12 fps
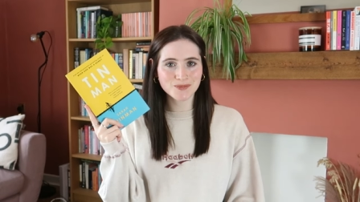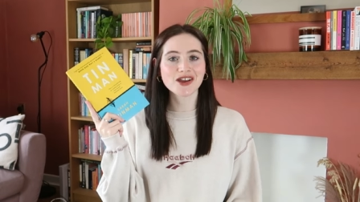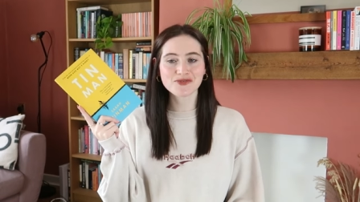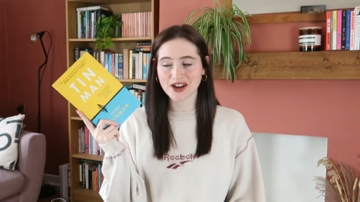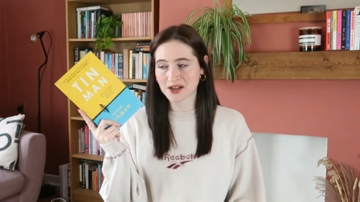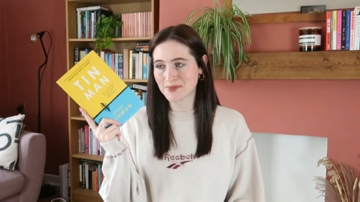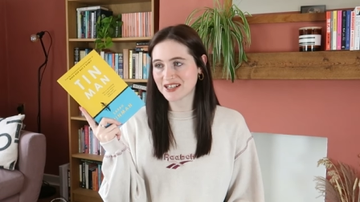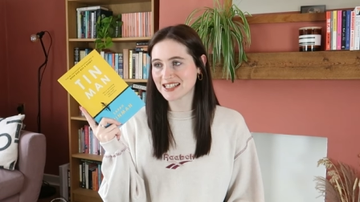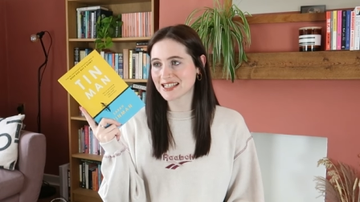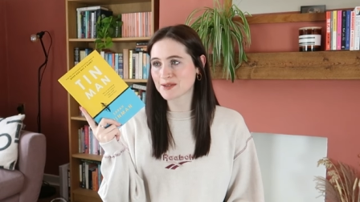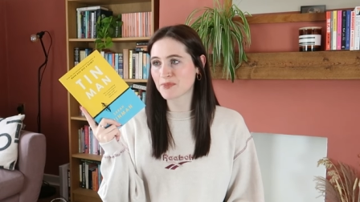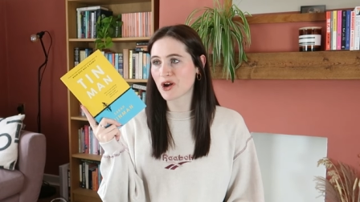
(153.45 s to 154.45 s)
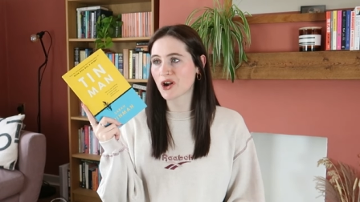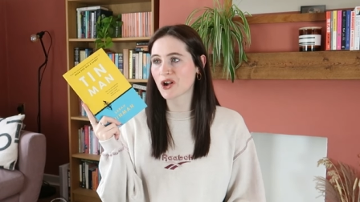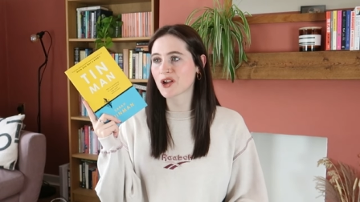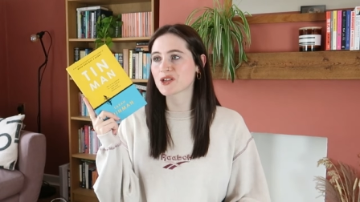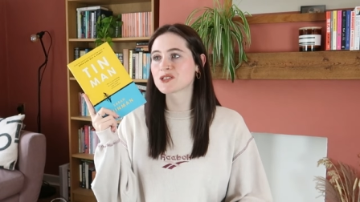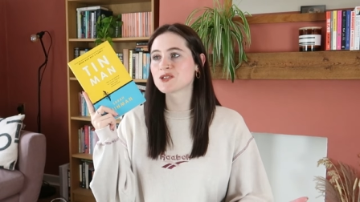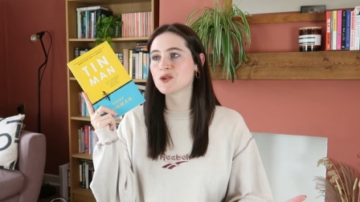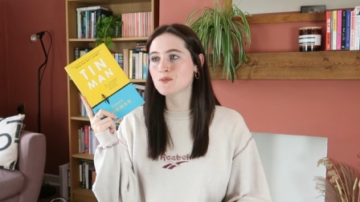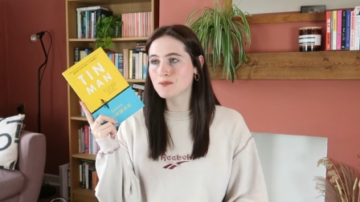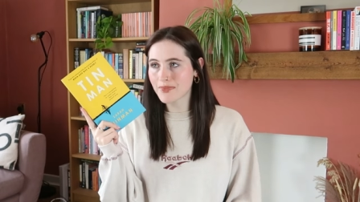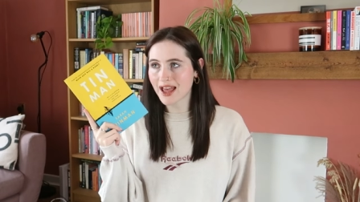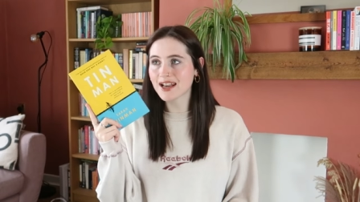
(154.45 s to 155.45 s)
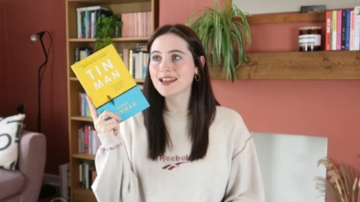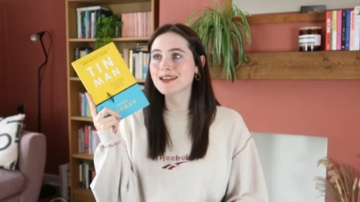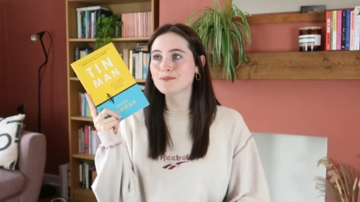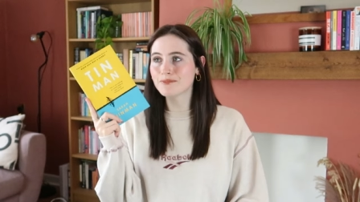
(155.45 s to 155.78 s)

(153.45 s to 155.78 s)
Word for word: I have recommended this book to many,